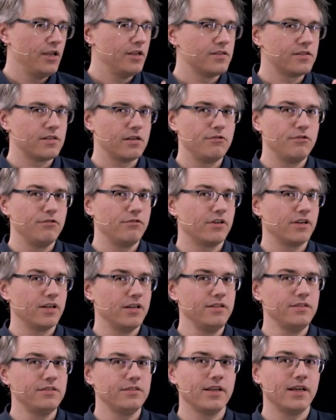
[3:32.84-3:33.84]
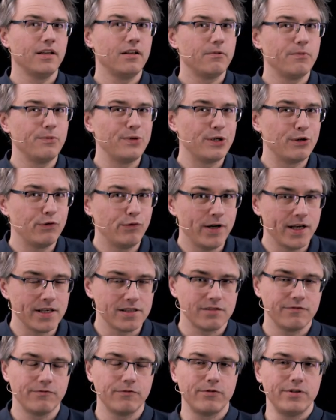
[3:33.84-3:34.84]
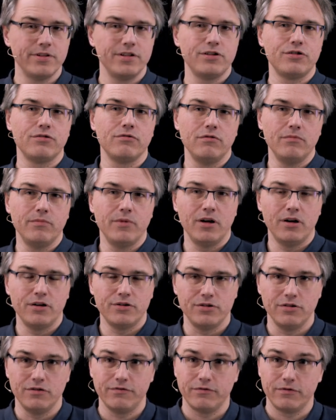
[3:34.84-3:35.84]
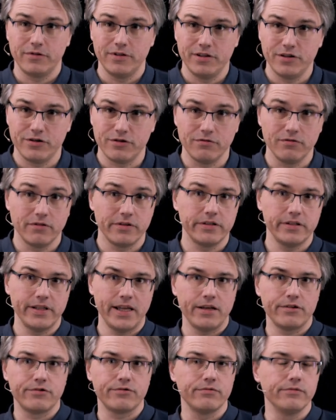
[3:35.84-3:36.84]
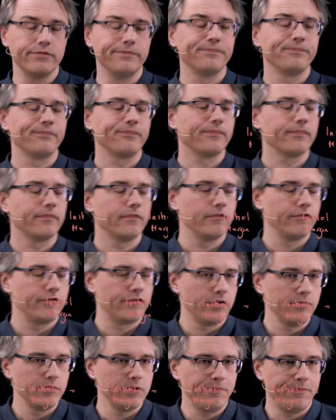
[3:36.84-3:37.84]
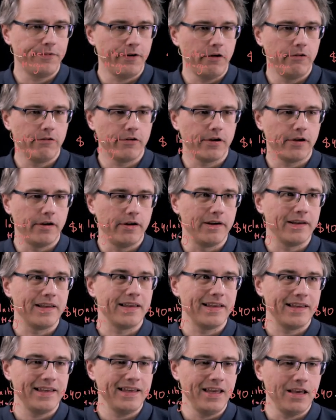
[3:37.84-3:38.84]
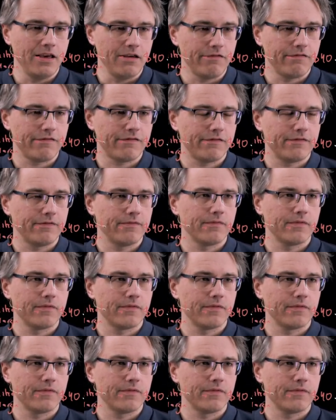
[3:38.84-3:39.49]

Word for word: So you're going to get a request for additional margin, for additional collateral from the broker if